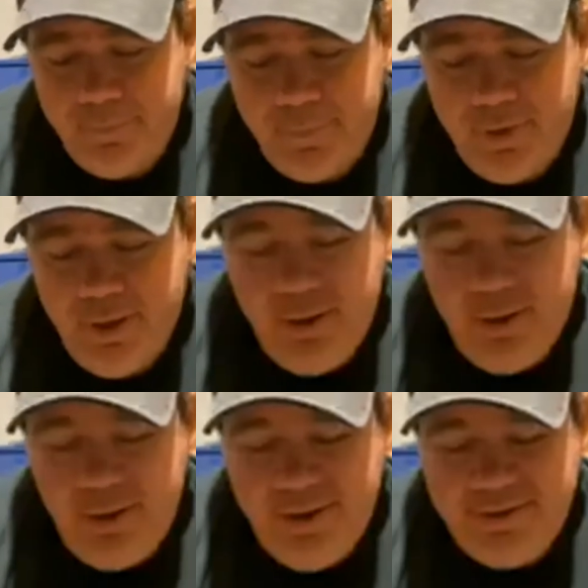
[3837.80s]

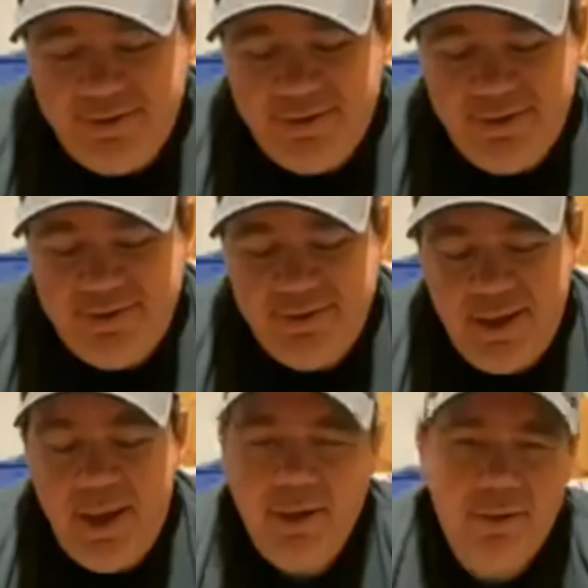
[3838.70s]
It's not a good
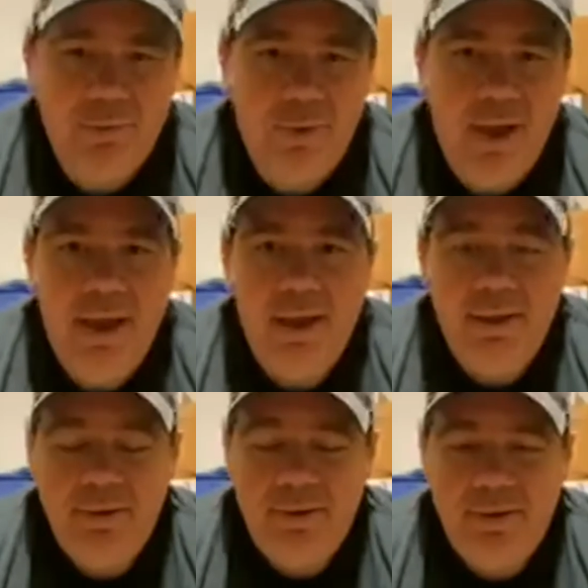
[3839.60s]
way,
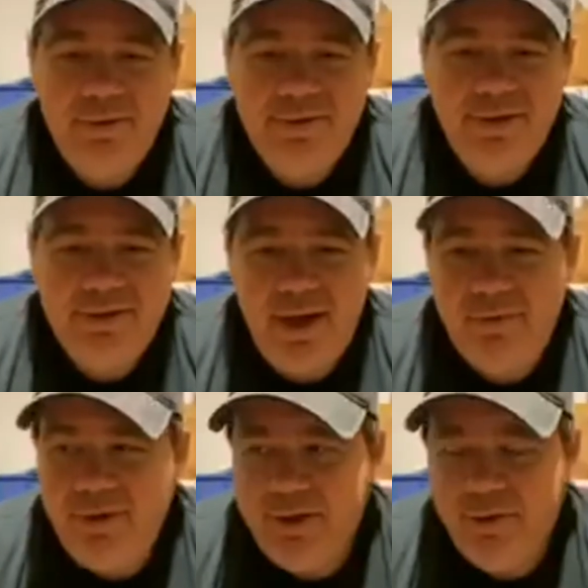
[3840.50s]
it's not really a good way
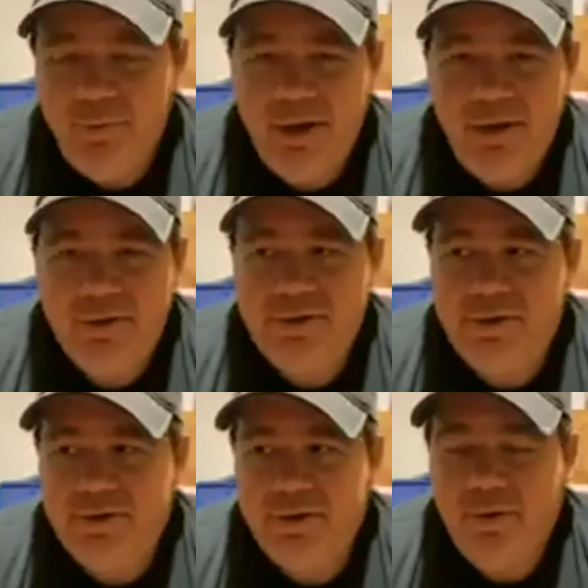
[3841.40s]
to grow the
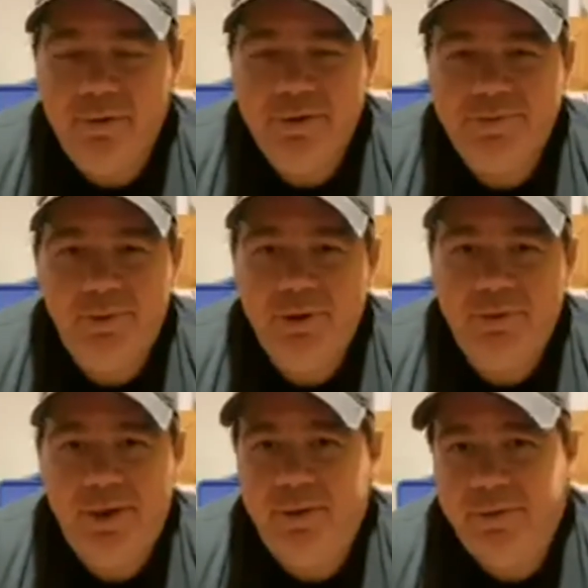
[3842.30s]
sport the way that we're
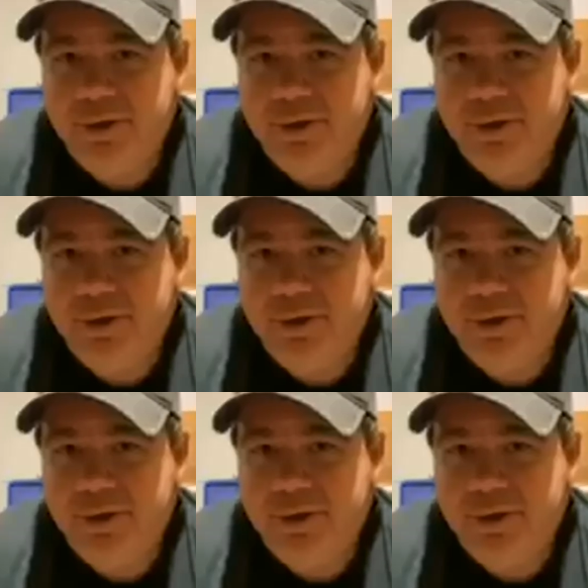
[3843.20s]
doing it.